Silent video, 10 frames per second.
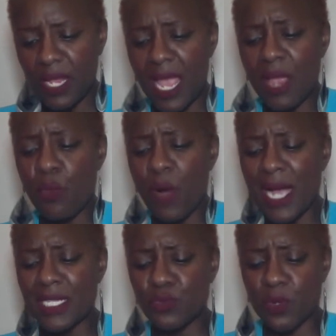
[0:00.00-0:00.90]
A
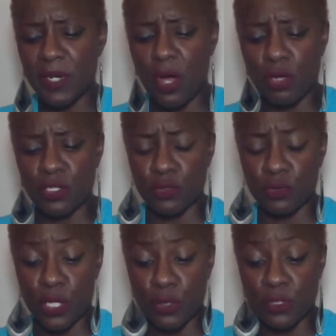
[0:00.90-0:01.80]
wise woman also
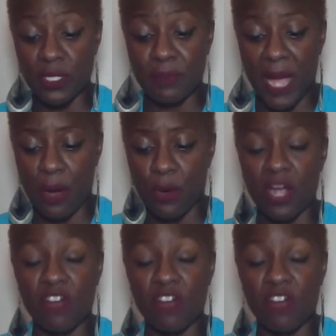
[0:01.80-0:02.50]
knows the power